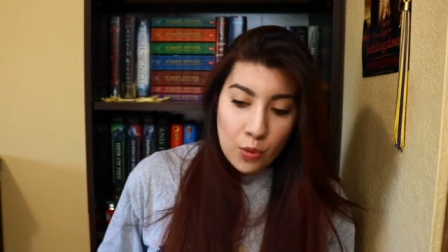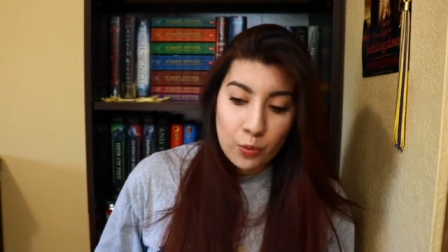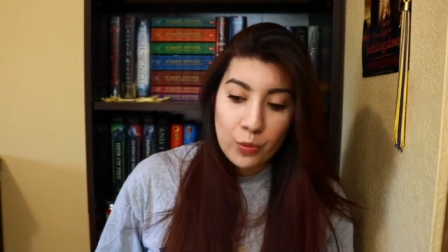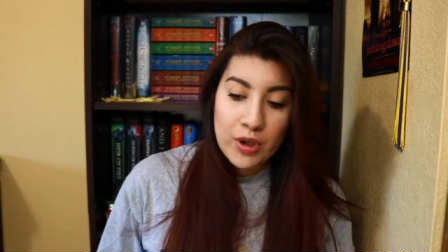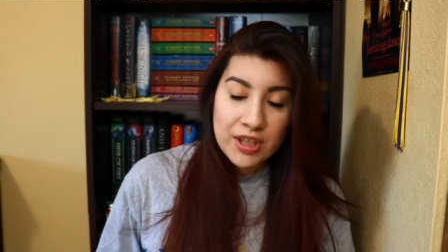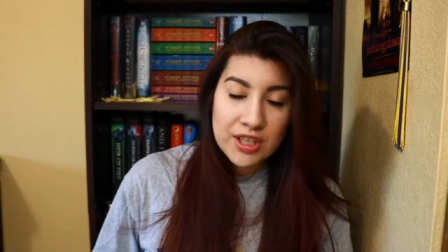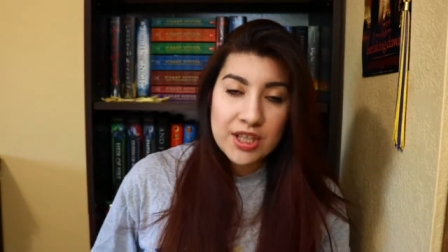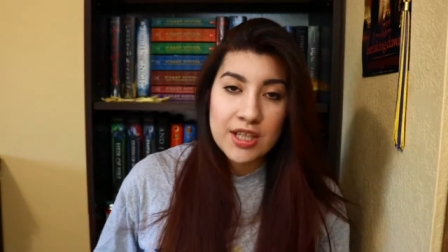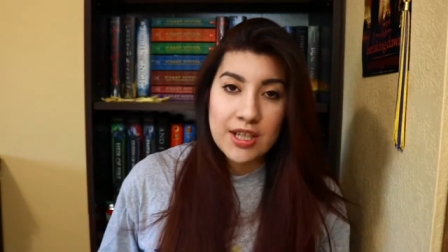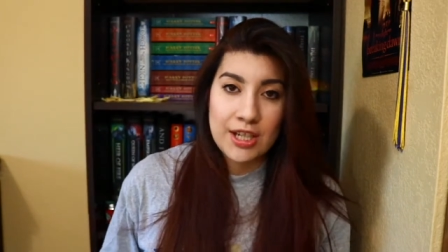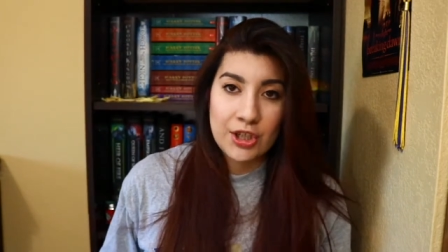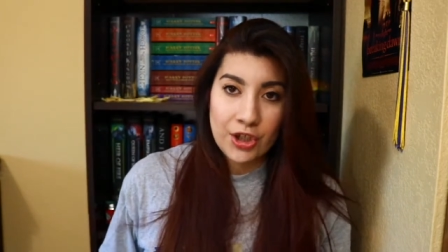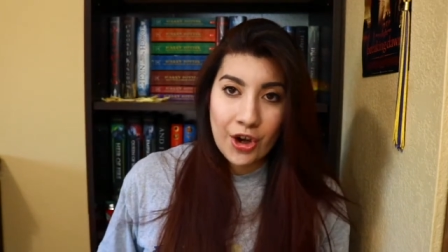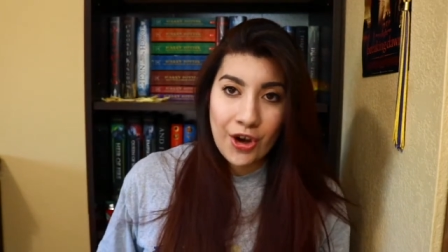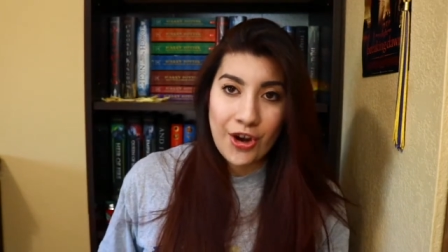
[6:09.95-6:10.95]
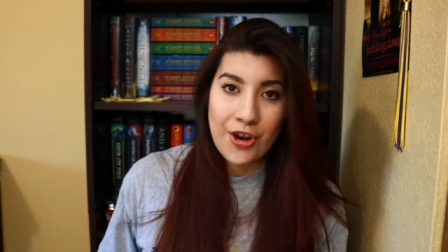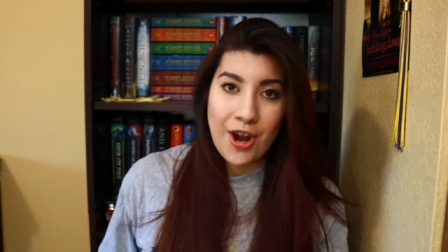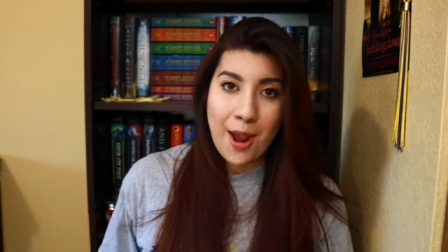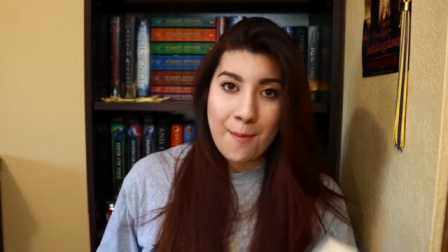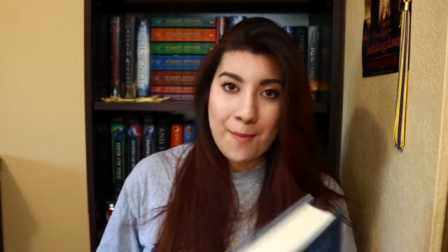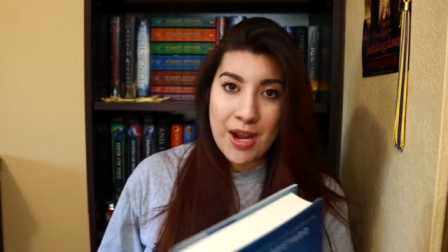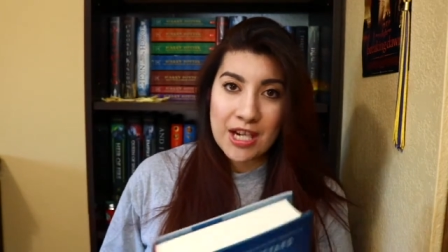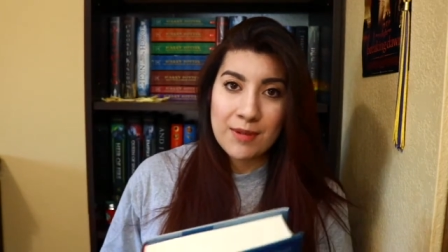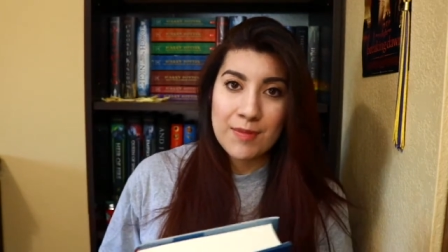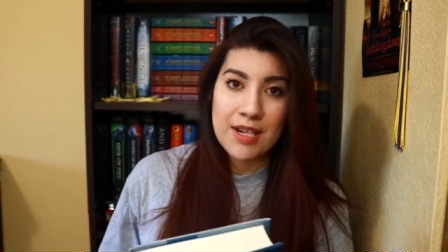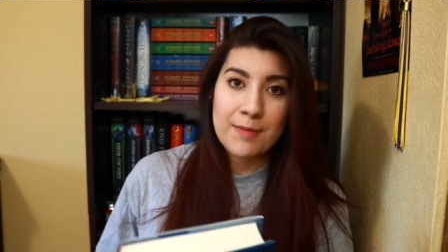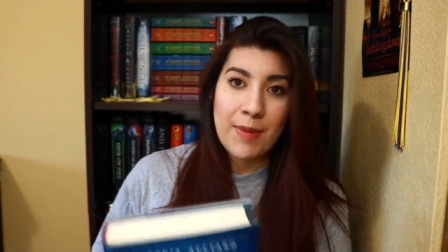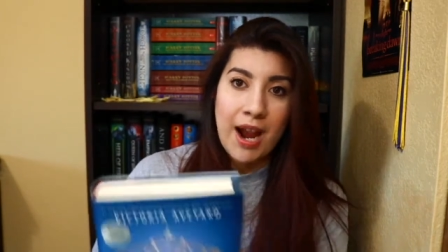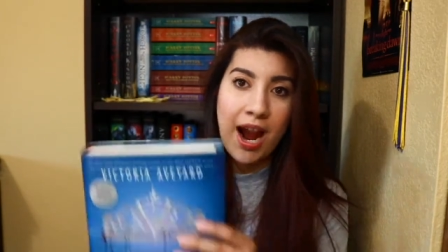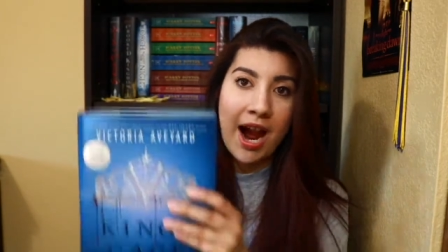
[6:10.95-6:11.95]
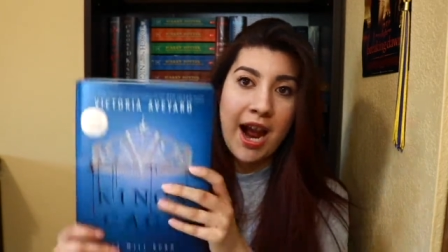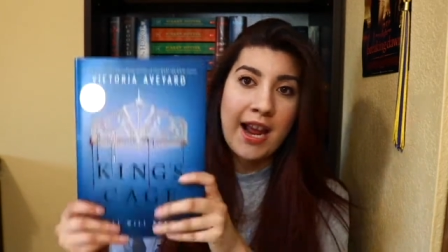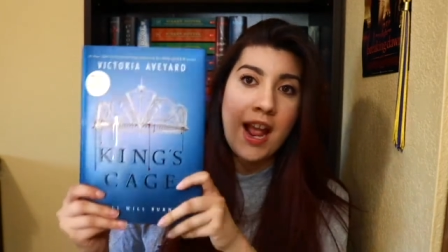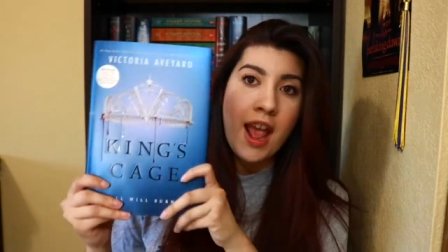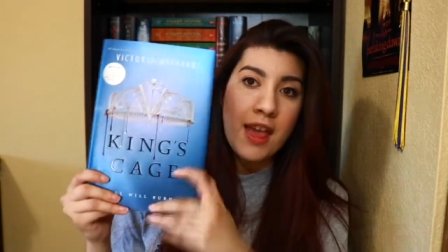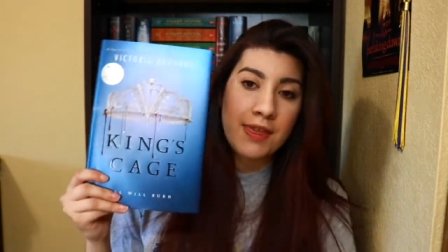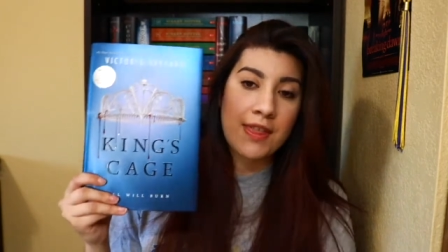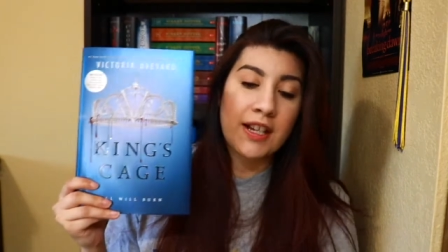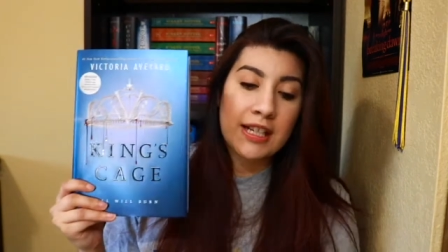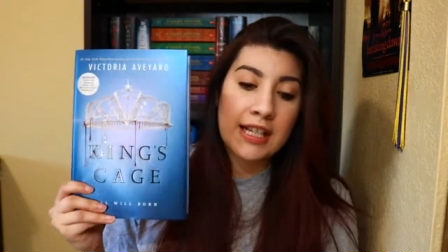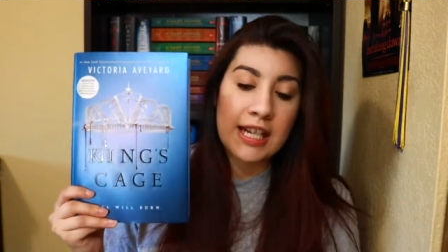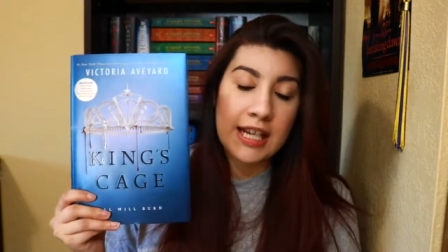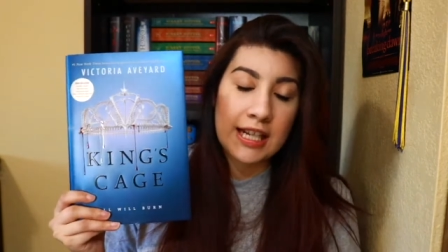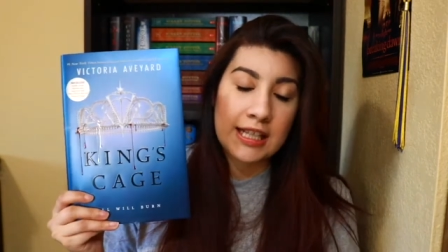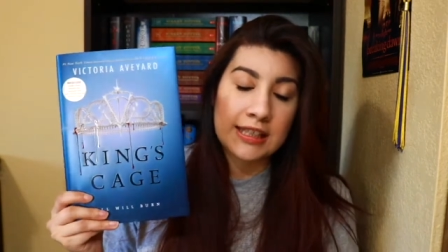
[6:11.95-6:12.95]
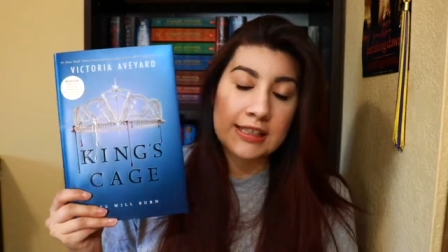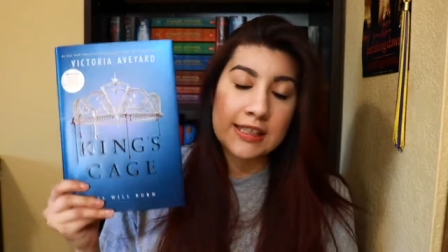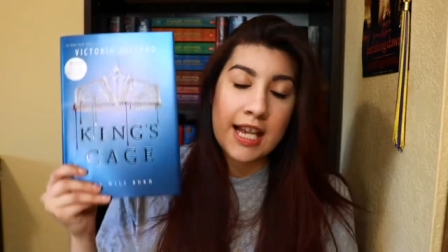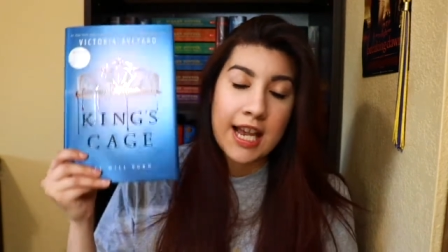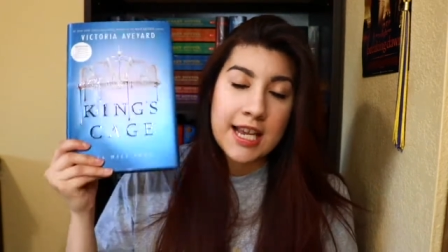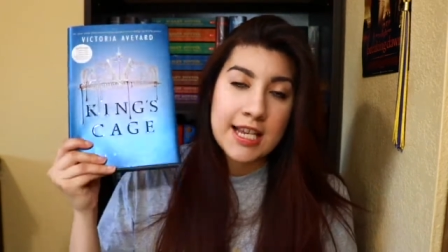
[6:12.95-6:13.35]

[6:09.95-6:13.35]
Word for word: which in turn made me buy the King's